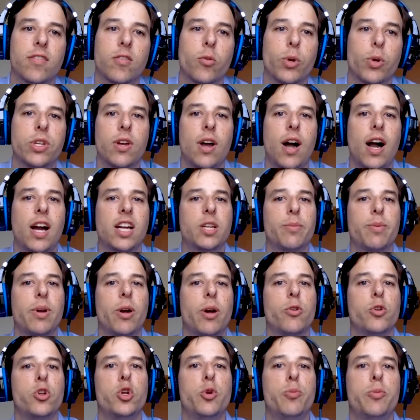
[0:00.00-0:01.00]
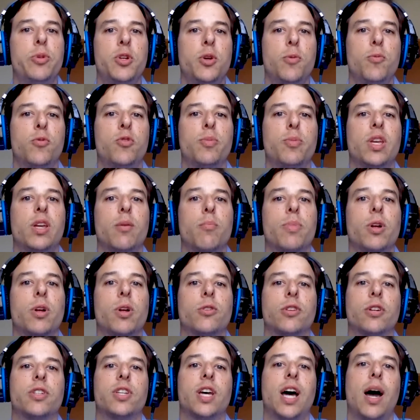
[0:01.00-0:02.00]
So we talked about Noob tubes being
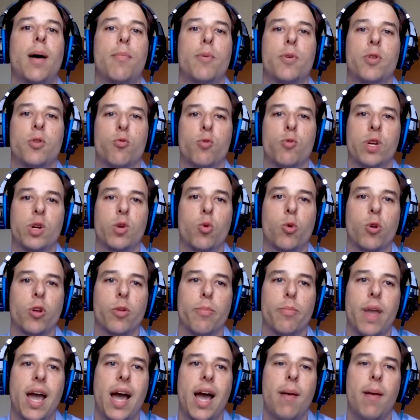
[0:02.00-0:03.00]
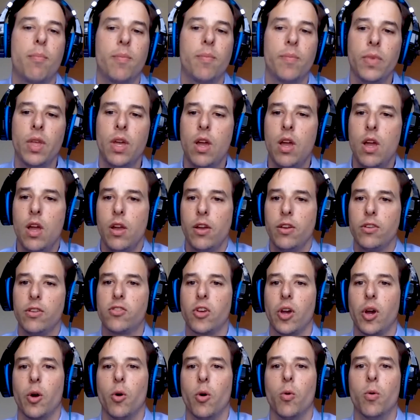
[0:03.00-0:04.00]
built on top of the real world map.
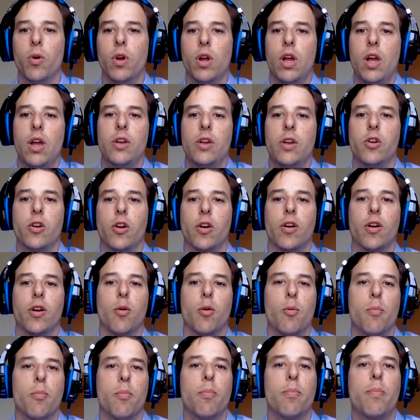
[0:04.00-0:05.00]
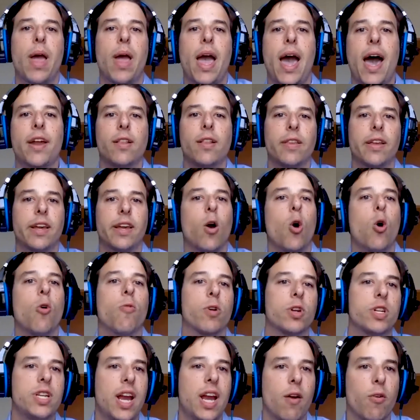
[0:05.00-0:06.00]
So you're battling
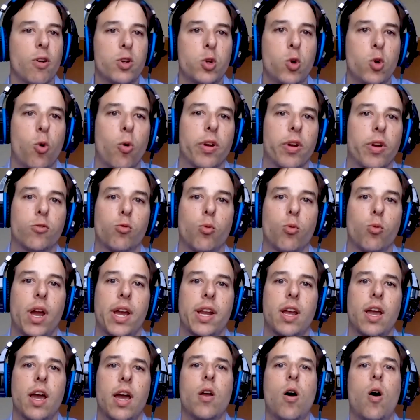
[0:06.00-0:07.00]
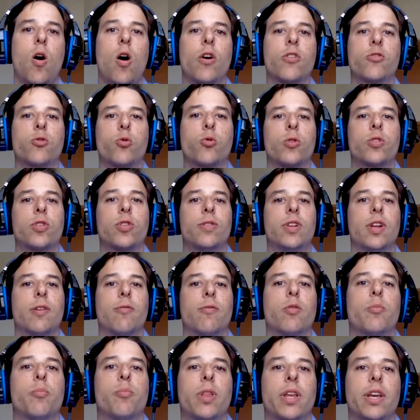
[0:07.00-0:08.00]
over territories, right? And all sorts of
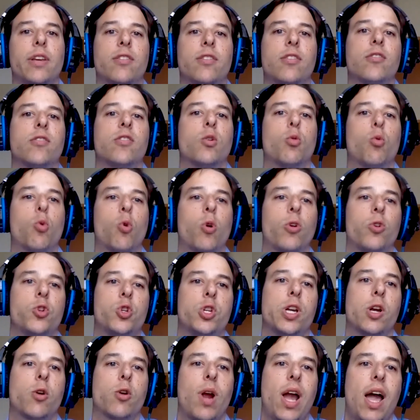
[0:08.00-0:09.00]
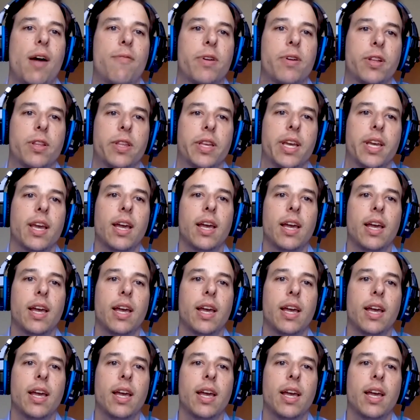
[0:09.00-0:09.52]
different places in the world geographically.